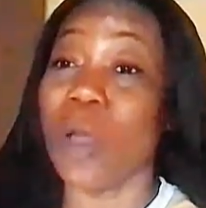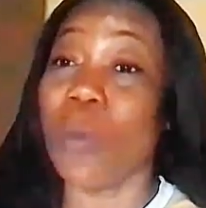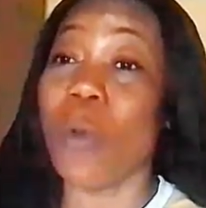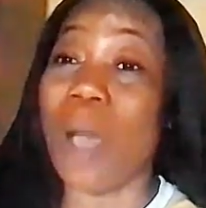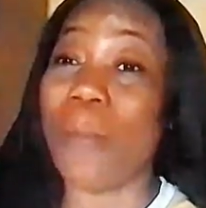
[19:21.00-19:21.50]

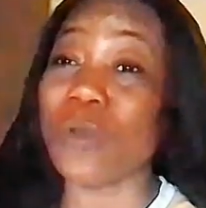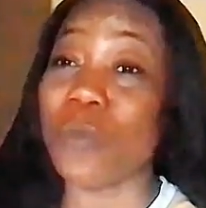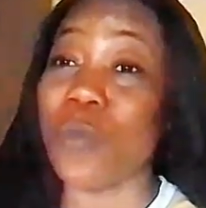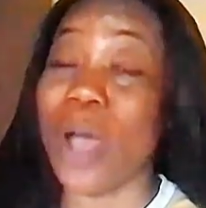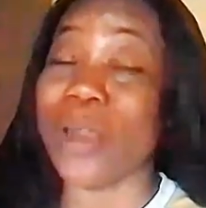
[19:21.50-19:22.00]

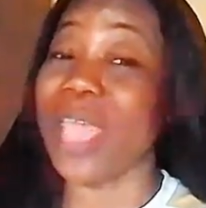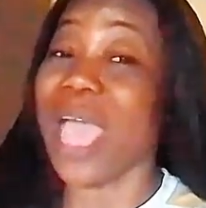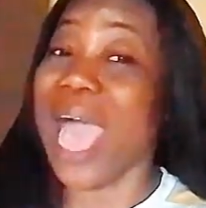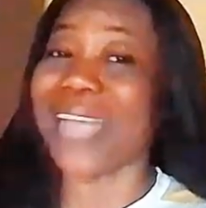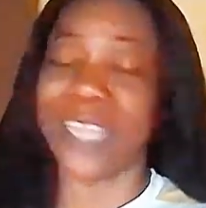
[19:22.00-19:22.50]
Muhammadu Buhari,
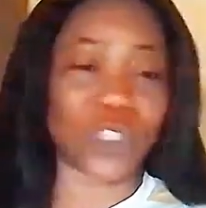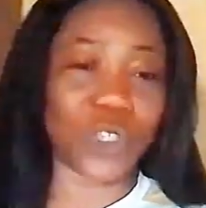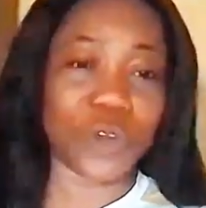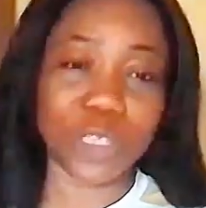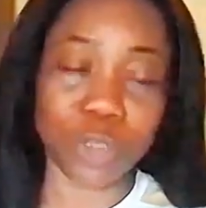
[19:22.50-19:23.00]
and
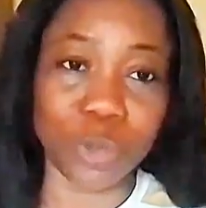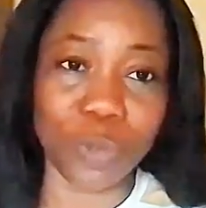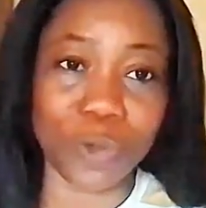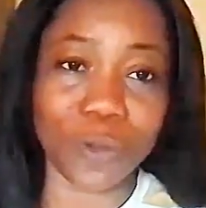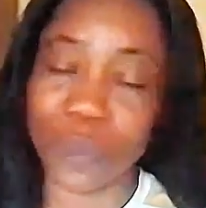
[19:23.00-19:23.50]
Nelson
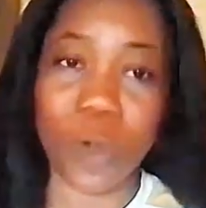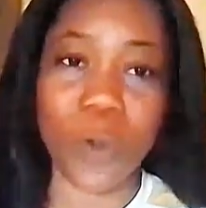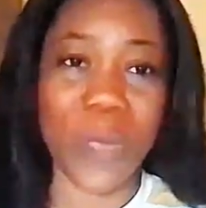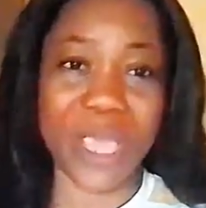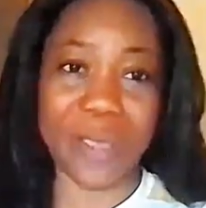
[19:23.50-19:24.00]
Tinubu.
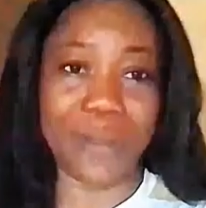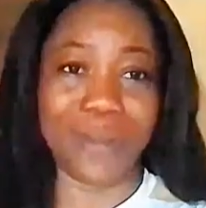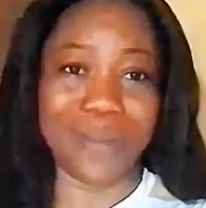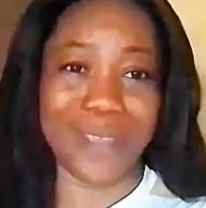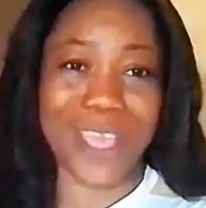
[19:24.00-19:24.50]
No way.
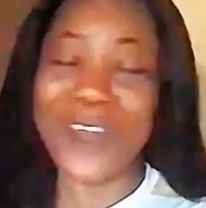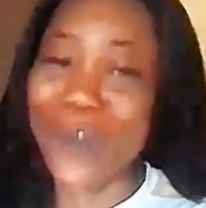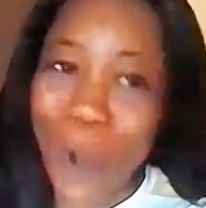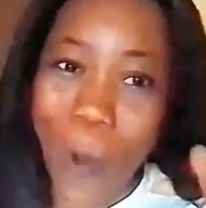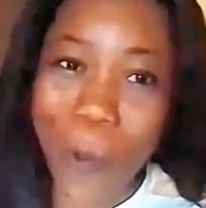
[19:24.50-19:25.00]

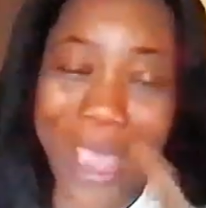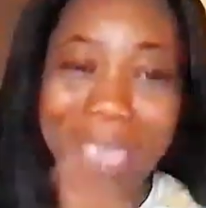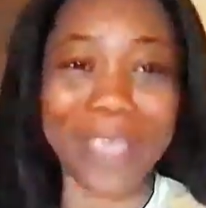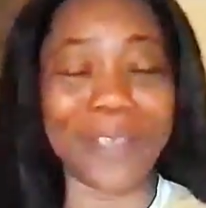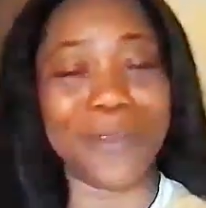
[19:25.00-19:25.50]
No
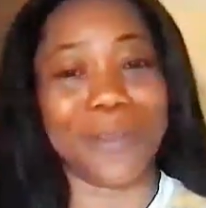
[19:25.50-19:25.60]
way.